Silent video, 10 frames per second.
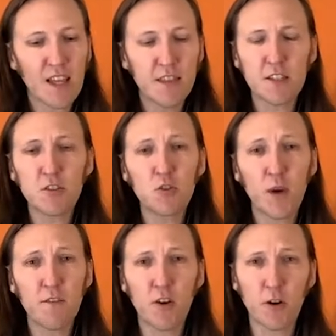This is
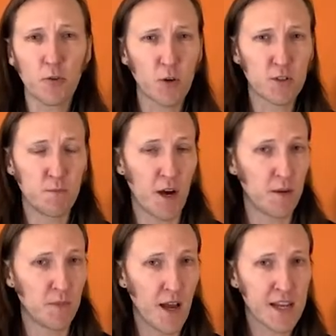great for our growers'
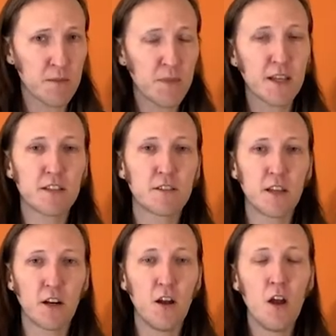bottom line because
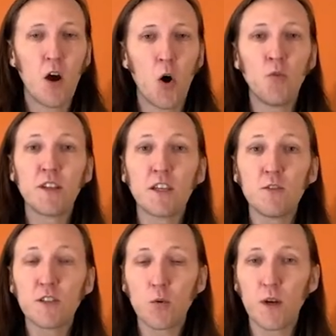they're only
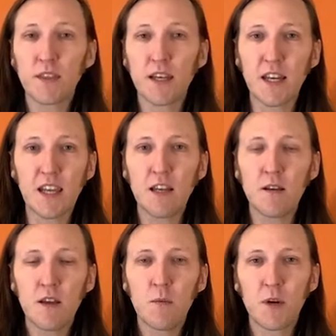using what they
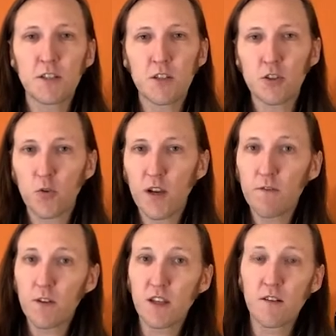need, but it's also great
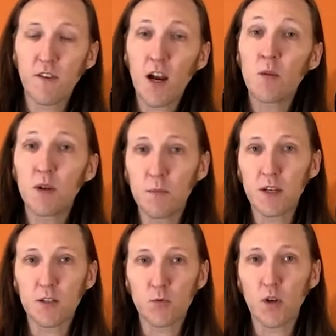for the environment
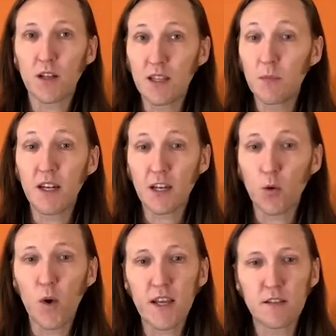because we're
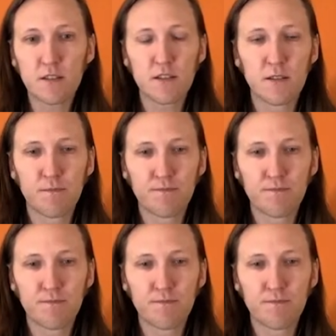eliminating waste.